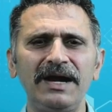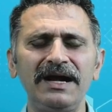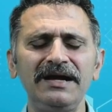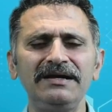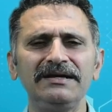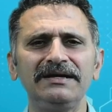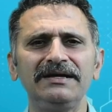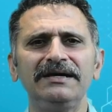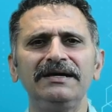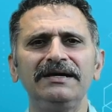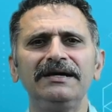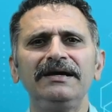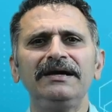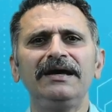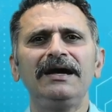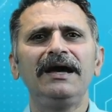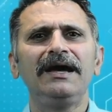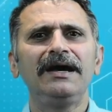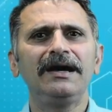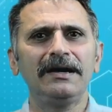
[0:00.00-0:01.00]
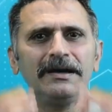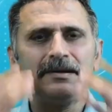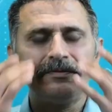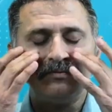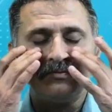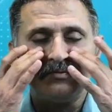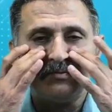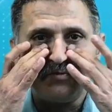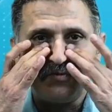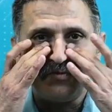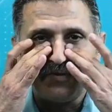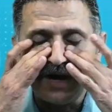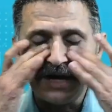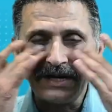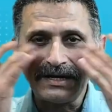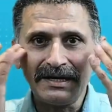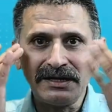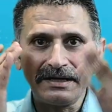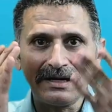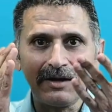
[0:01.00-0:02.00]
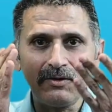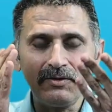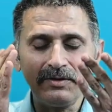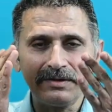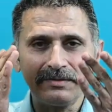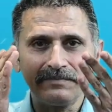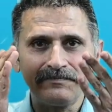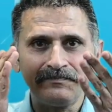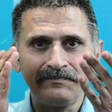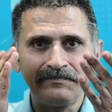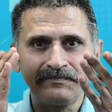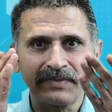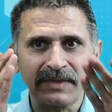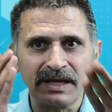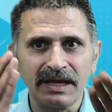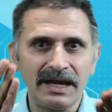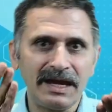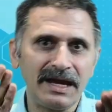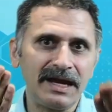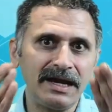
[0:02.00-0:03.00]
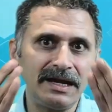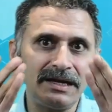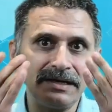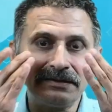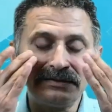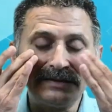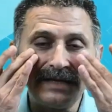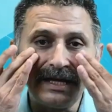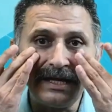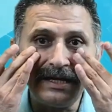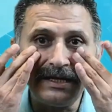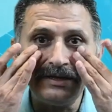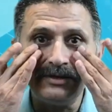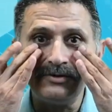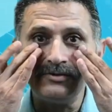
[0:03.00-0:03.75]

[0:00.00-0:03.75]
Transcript: pad, flatten it out, and then